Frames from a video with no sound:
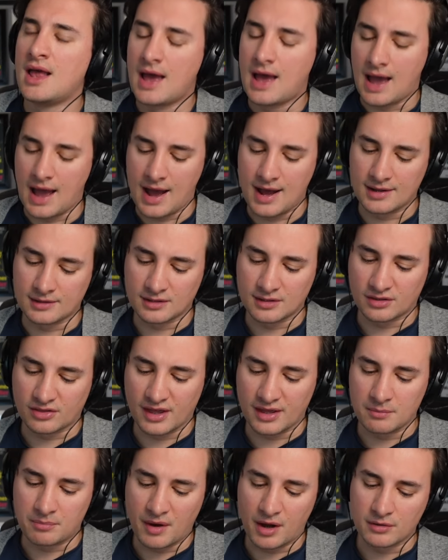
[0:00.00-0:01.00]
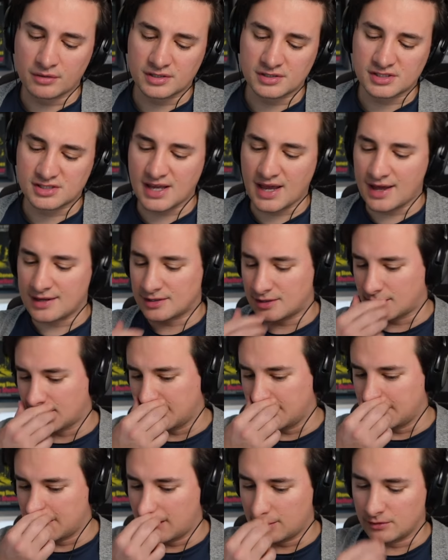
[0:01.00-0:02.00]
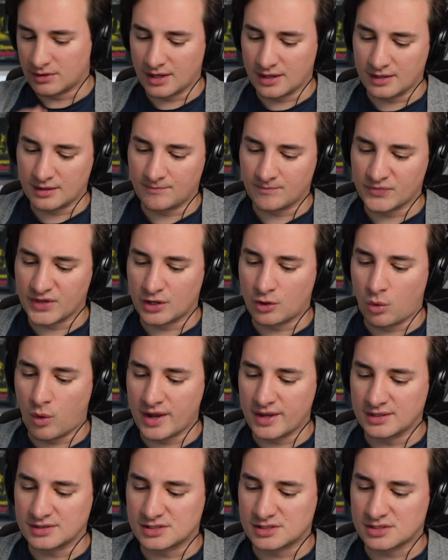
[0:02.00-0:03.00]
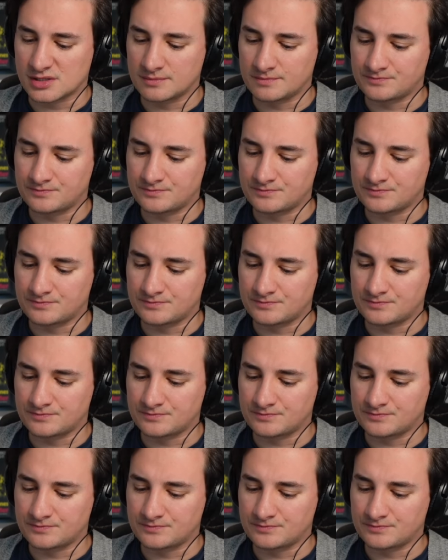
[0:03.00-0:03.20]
And they both said that, you know, they equate